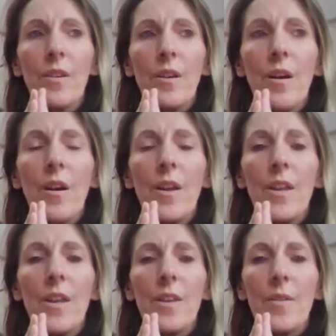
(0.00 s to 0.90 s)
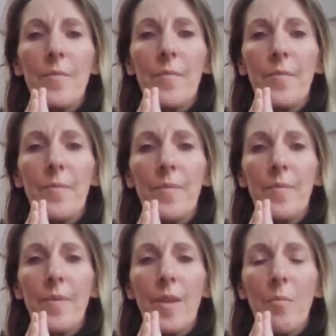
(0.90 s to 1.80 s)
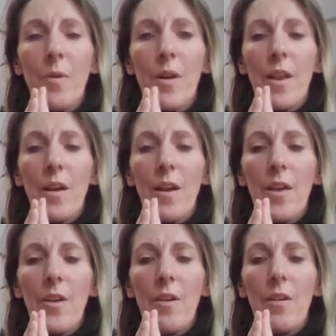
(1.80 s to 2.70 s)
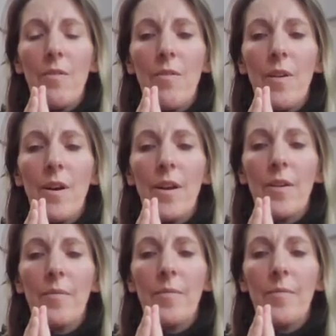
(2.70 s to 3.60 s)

guided by the light of the Holy Fire.